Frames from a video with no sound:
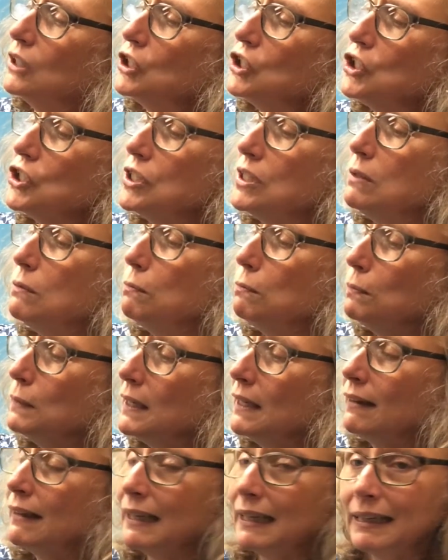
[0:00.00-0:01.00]
She
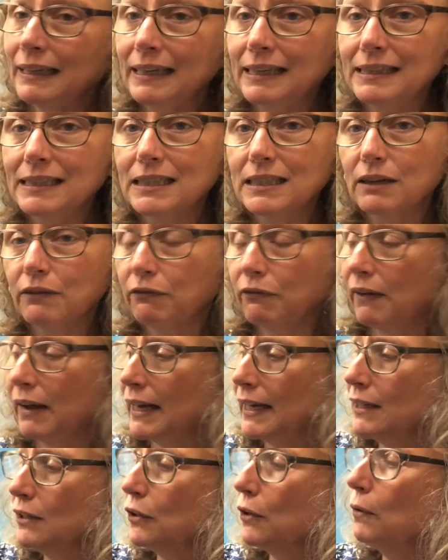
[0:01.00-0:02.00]
really needs to
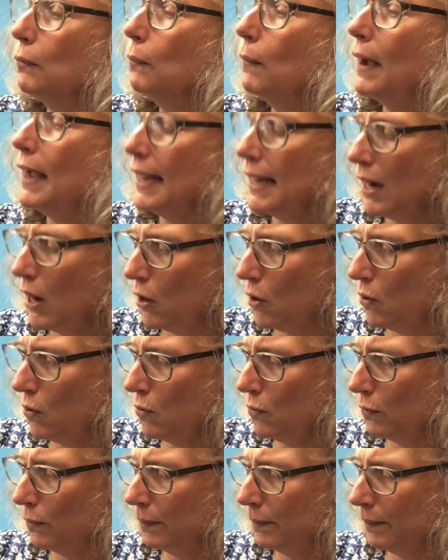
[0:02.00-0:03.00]
find her way
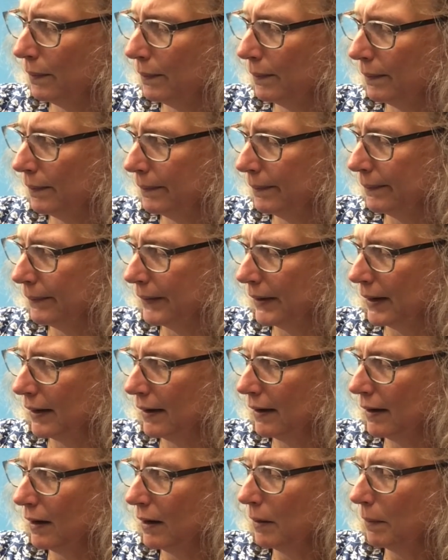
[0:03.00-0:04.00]
home.
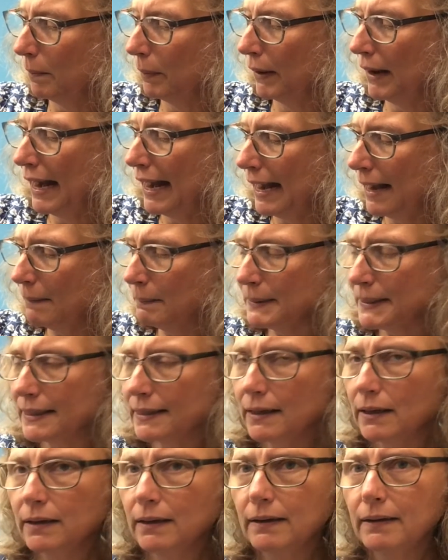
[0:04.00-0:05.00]

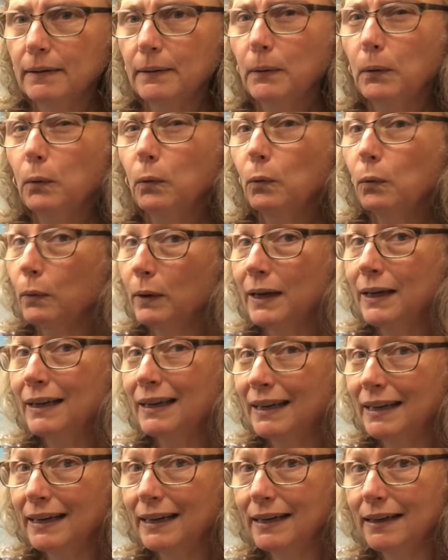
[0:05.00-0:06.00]
Perhaps we
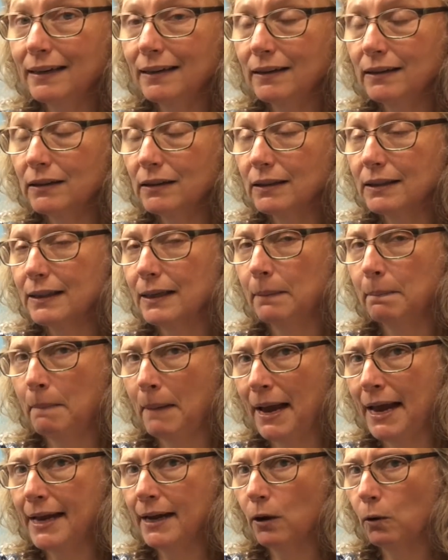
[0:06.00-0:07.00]
need to
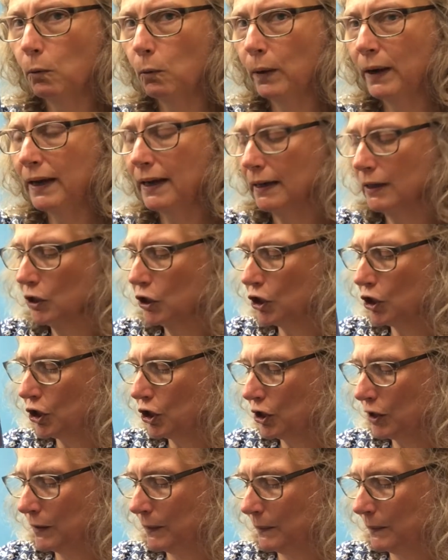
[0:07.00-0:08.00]
make a wish.